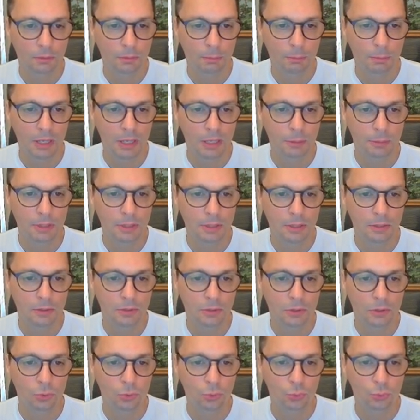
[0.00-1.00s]
Baby's
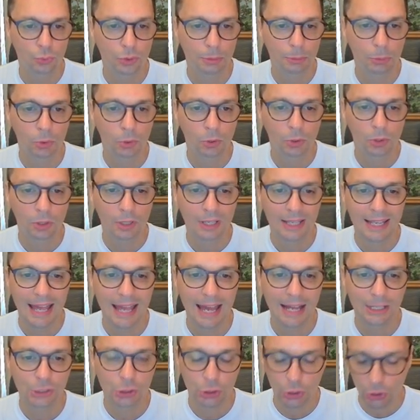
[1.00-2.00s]
dribble
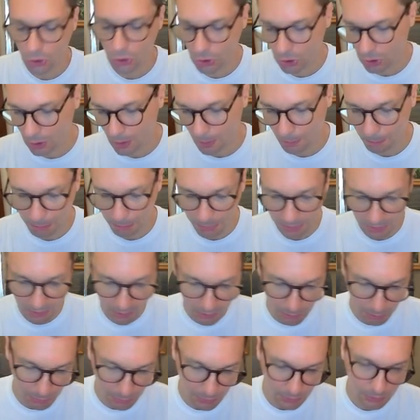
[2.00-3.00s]
catcher, a
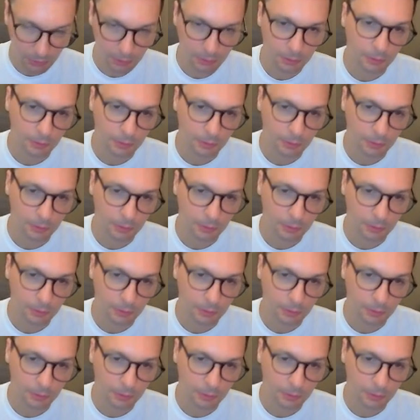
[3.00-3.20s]
bib.